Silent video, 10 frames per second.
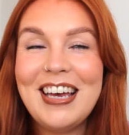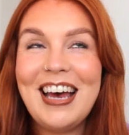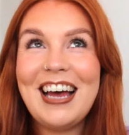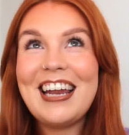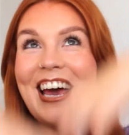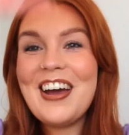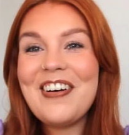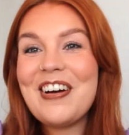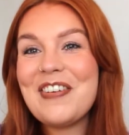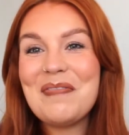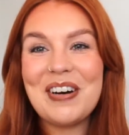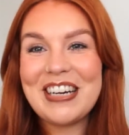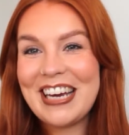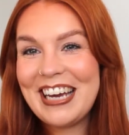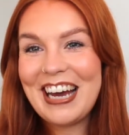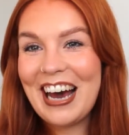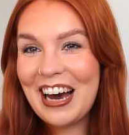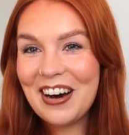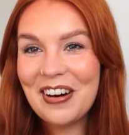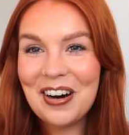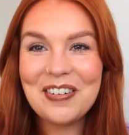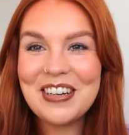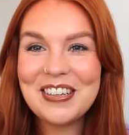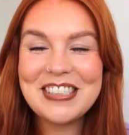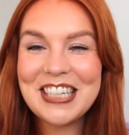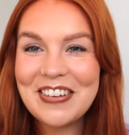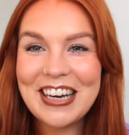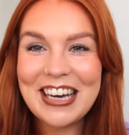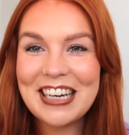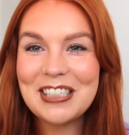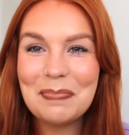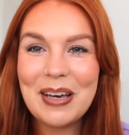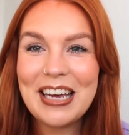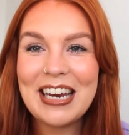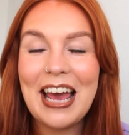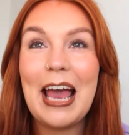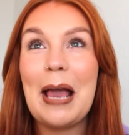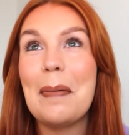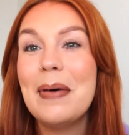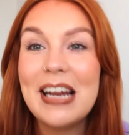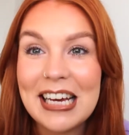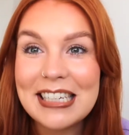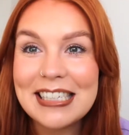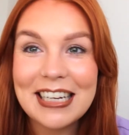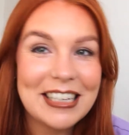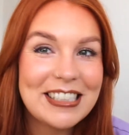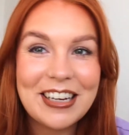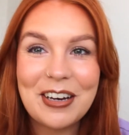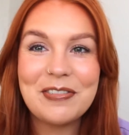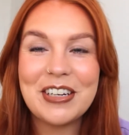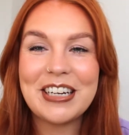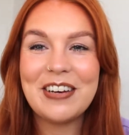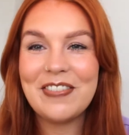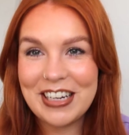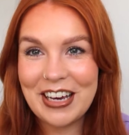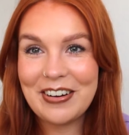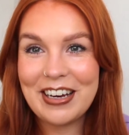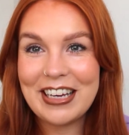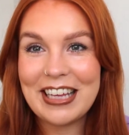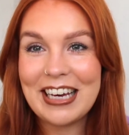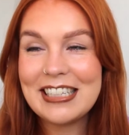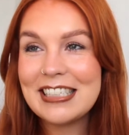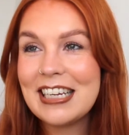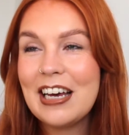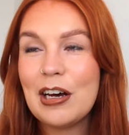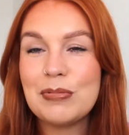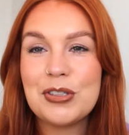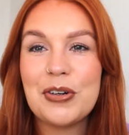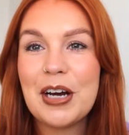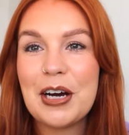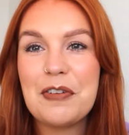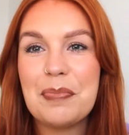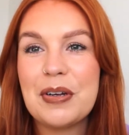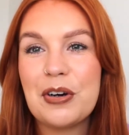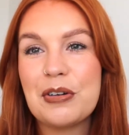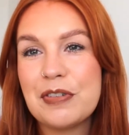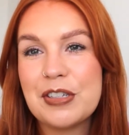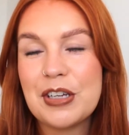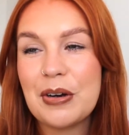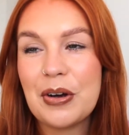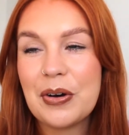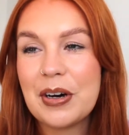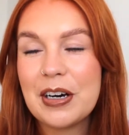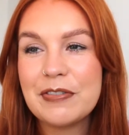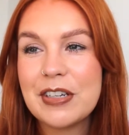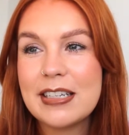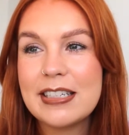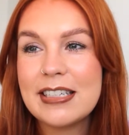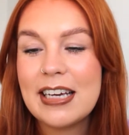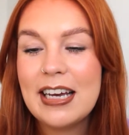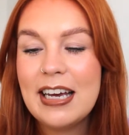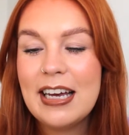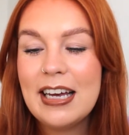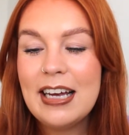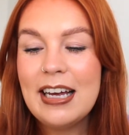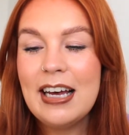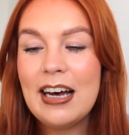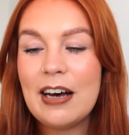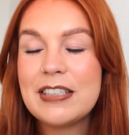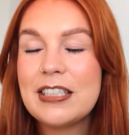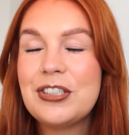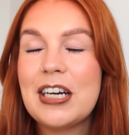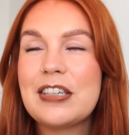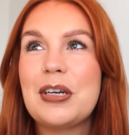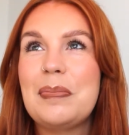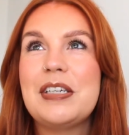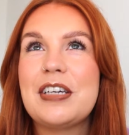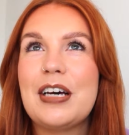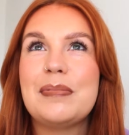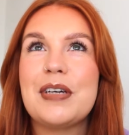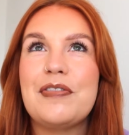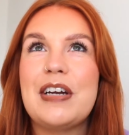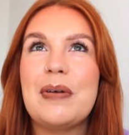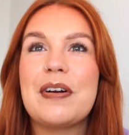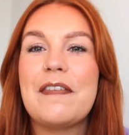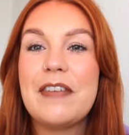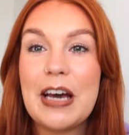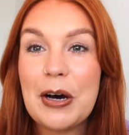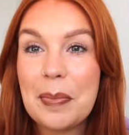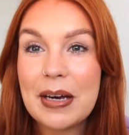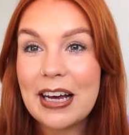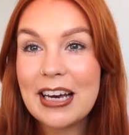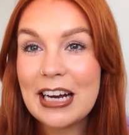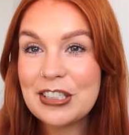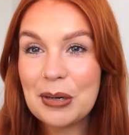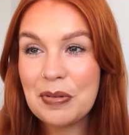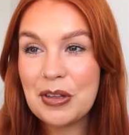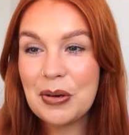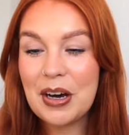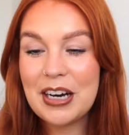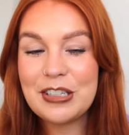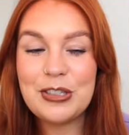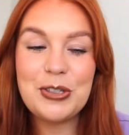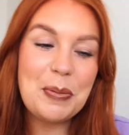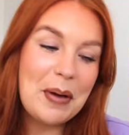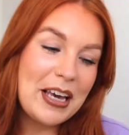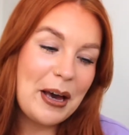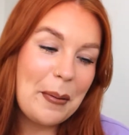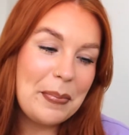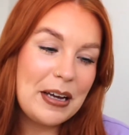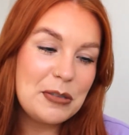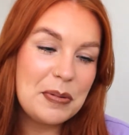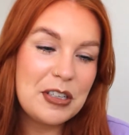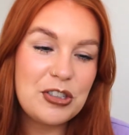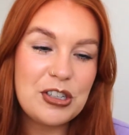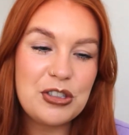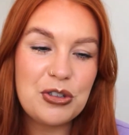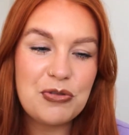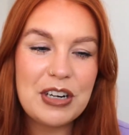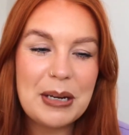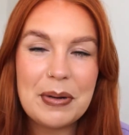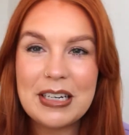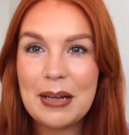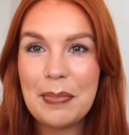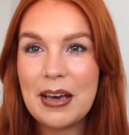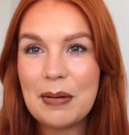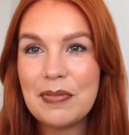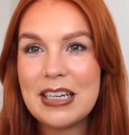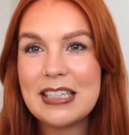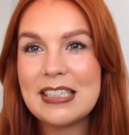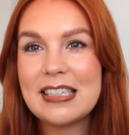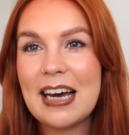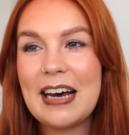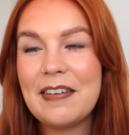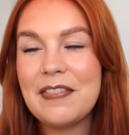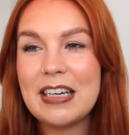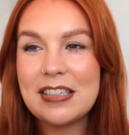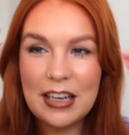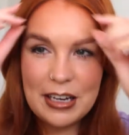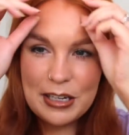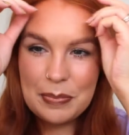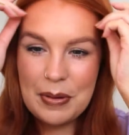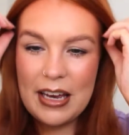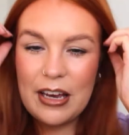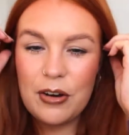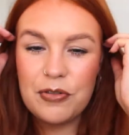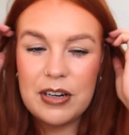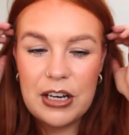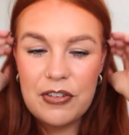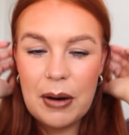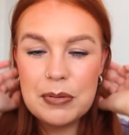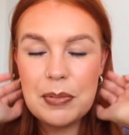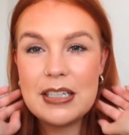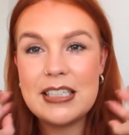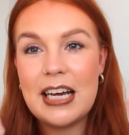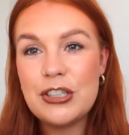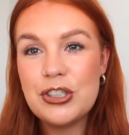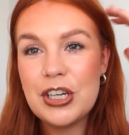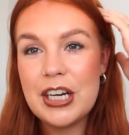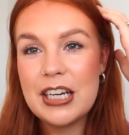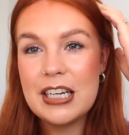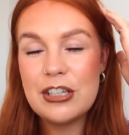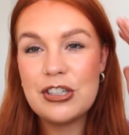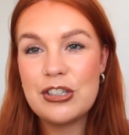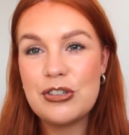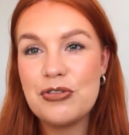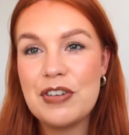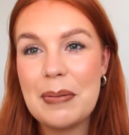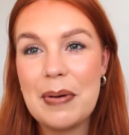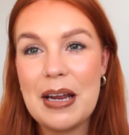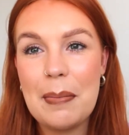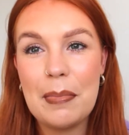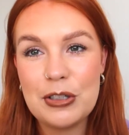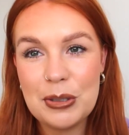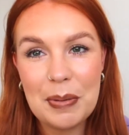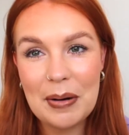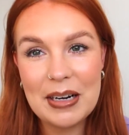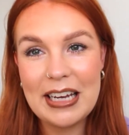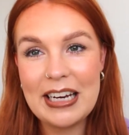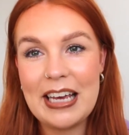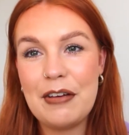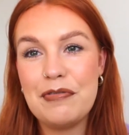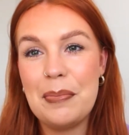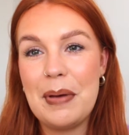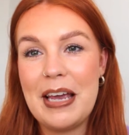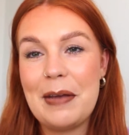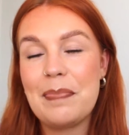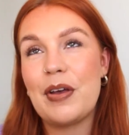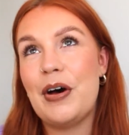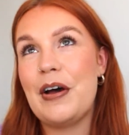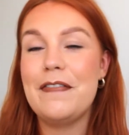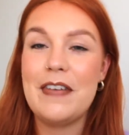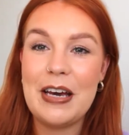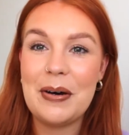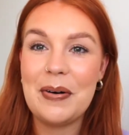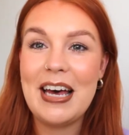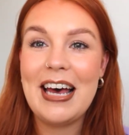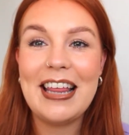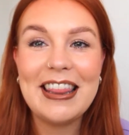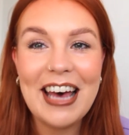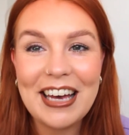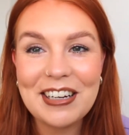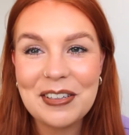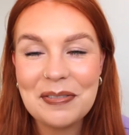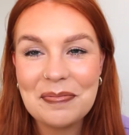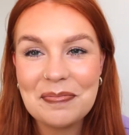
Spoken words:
Hello everybody, how are we all doing? It's been a minute since I've done a video like this. I'm sorry I've been gone for so long. I've said to Jack so many times that I really want to film and like catch up with you guys and do makeup bits, but there's just not really been any makeup releases that have excited me or really grabbed my attention. There's just not really been much about lately for me, I feel. And then,